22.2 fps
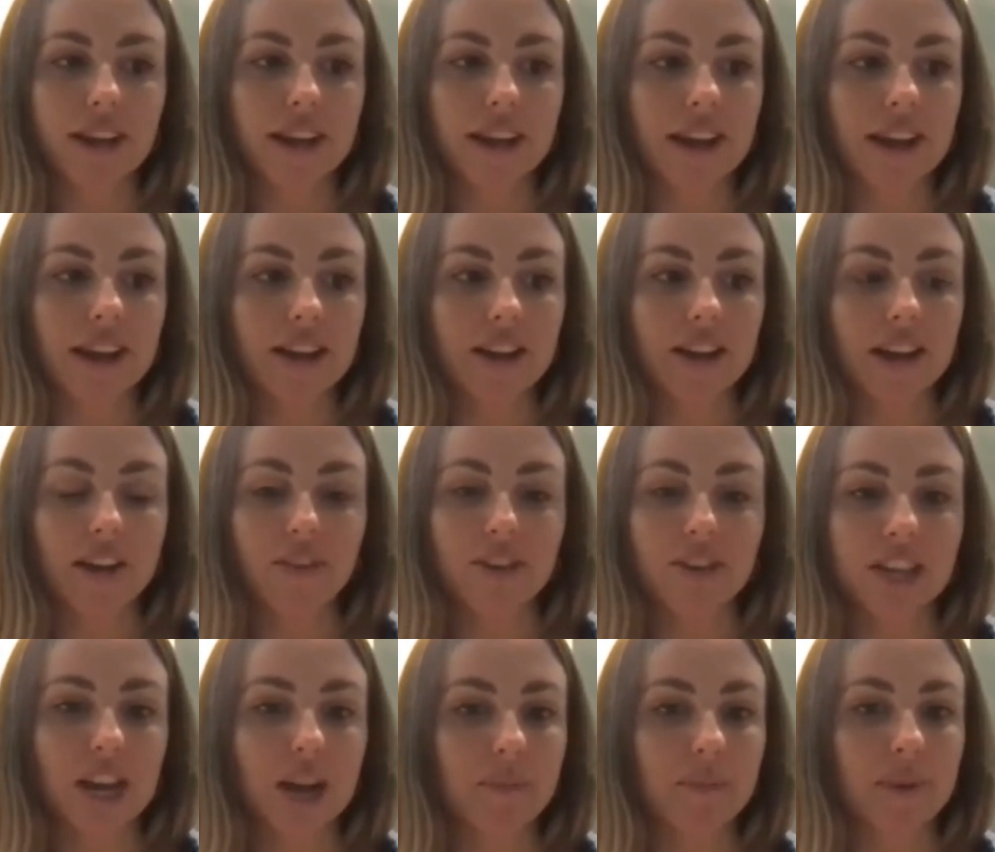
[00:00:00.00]
And every
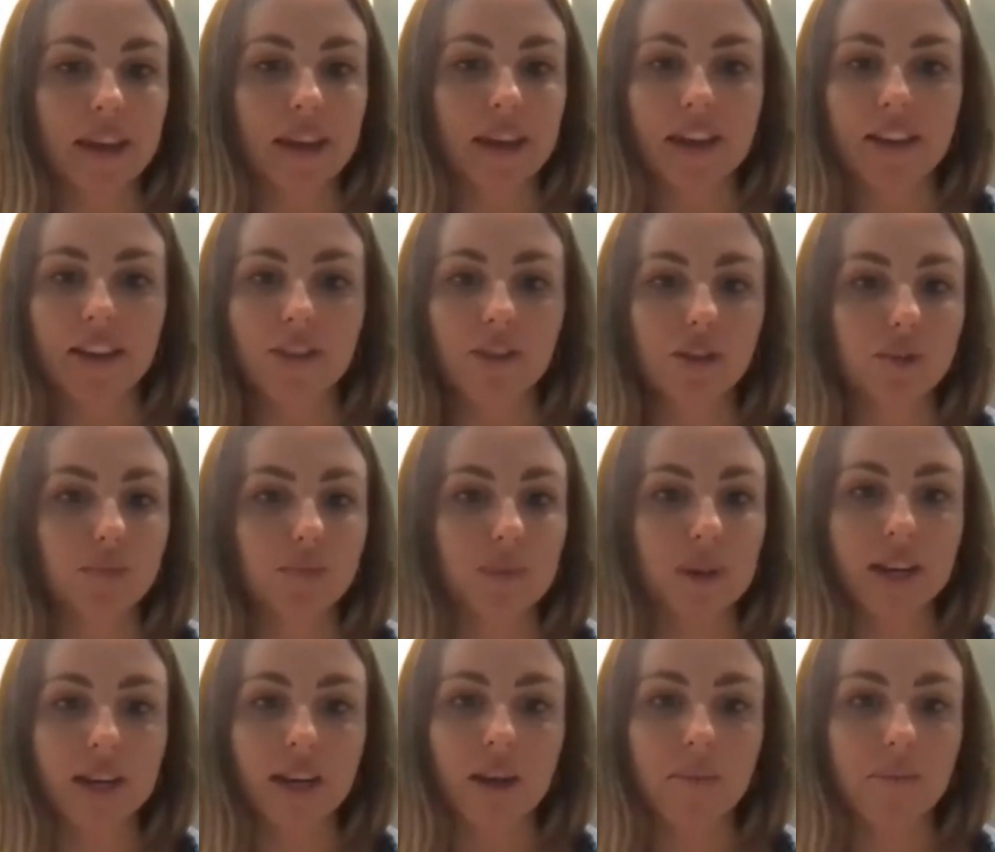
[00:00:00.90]
time they hit those
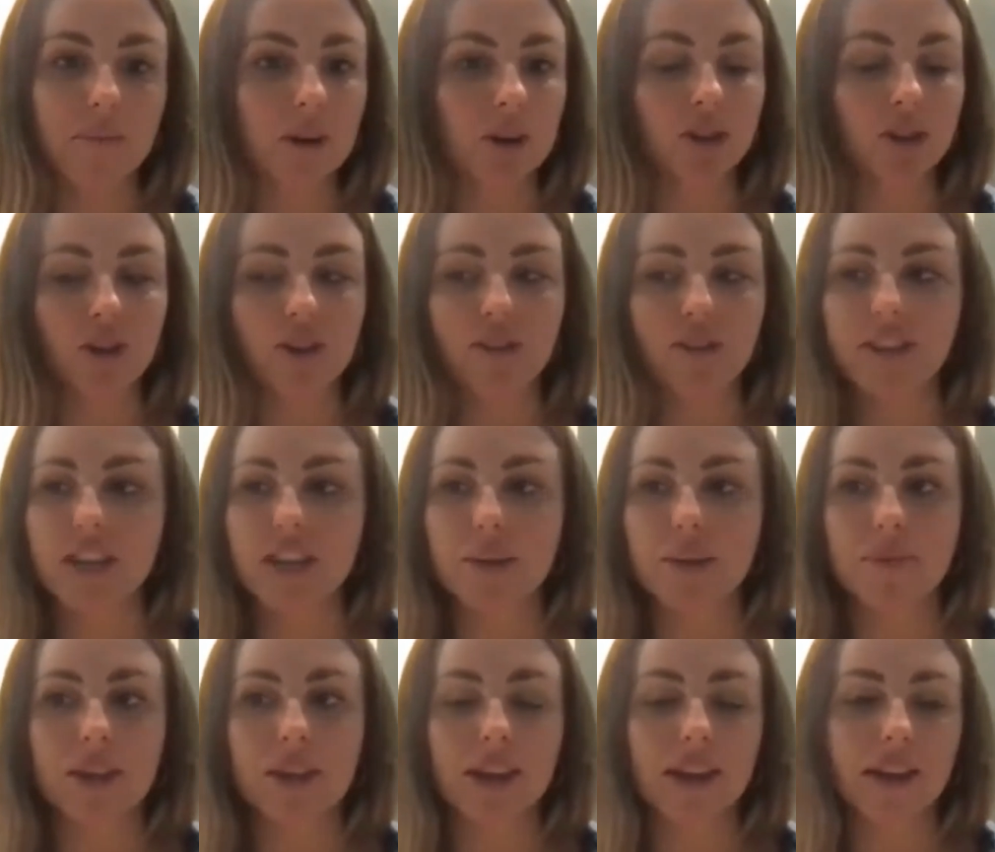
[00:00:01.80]
big numbers, or every
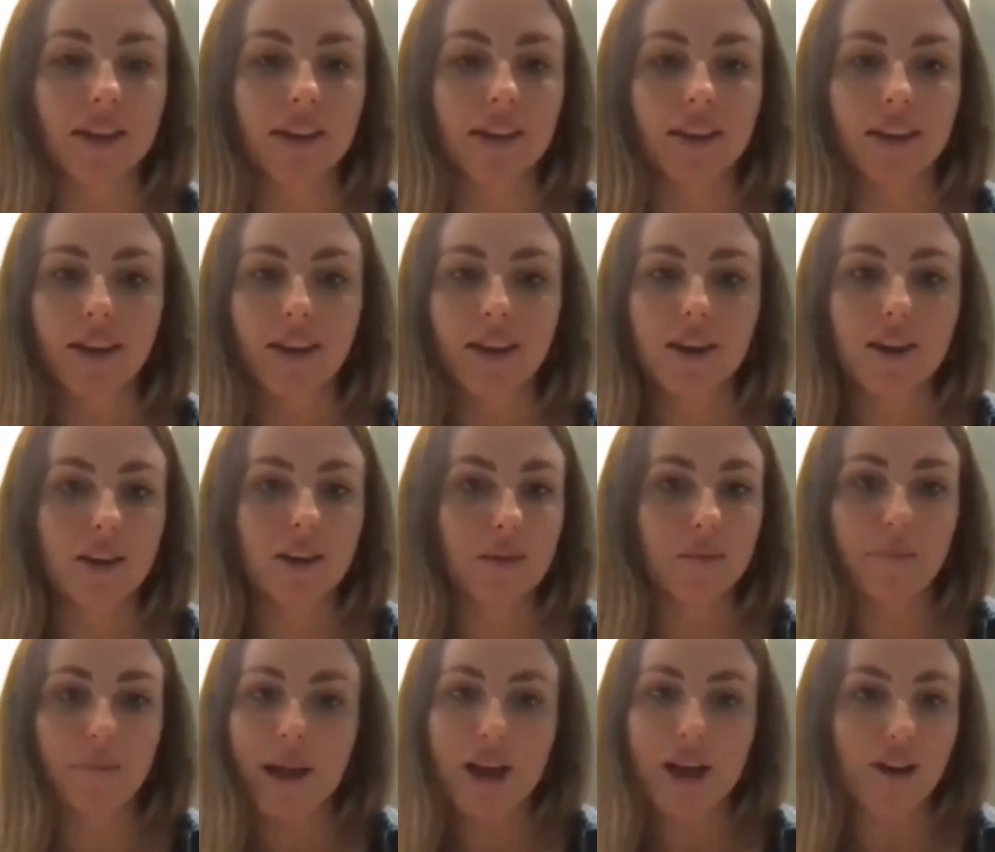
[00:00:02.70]
time they
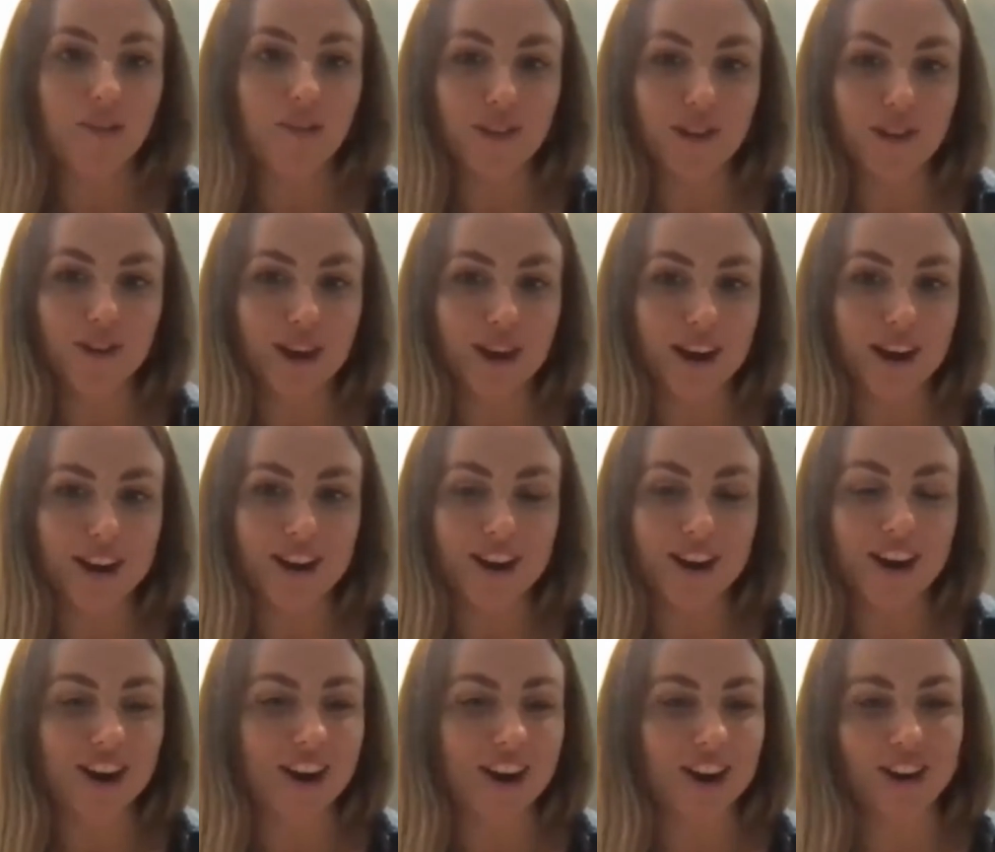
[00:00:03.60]
pay off the credit
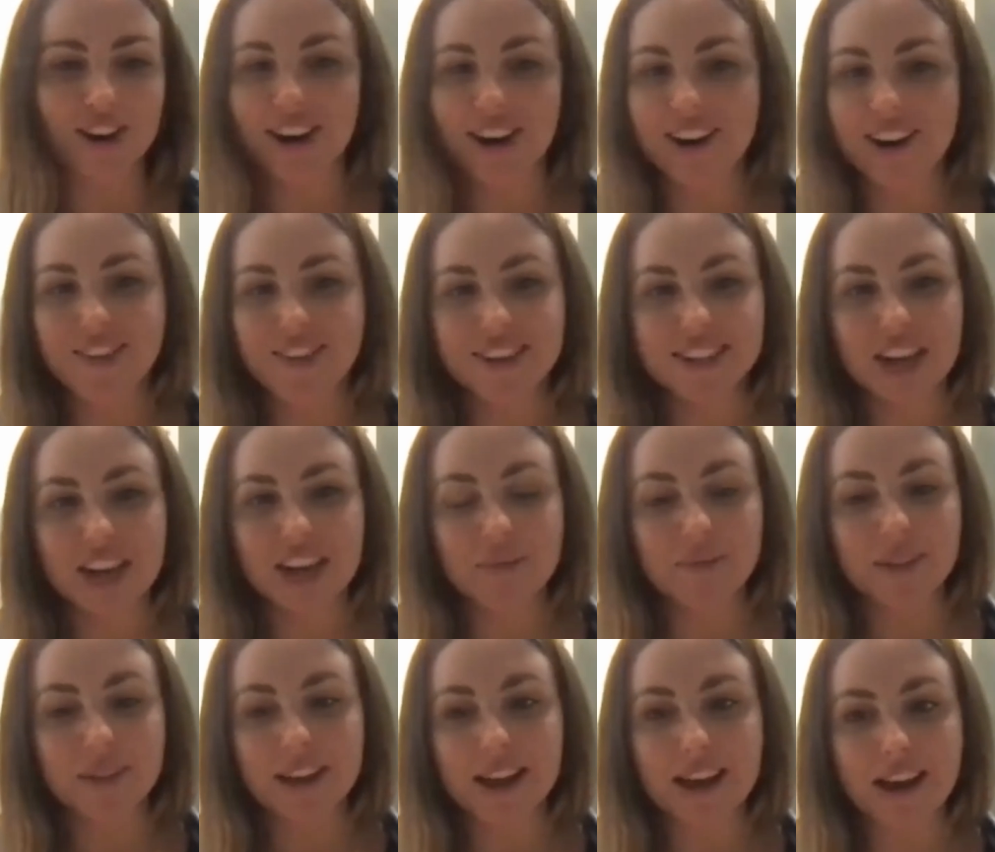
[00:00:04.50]
card, or every
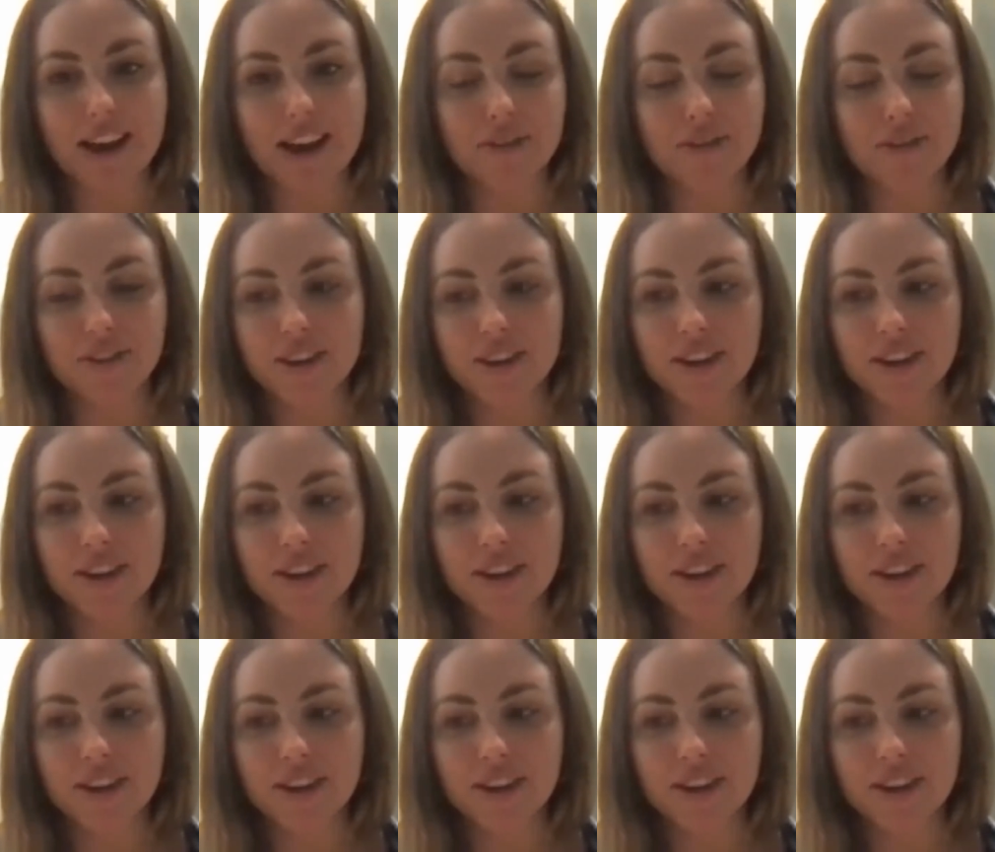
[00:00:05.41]
time they have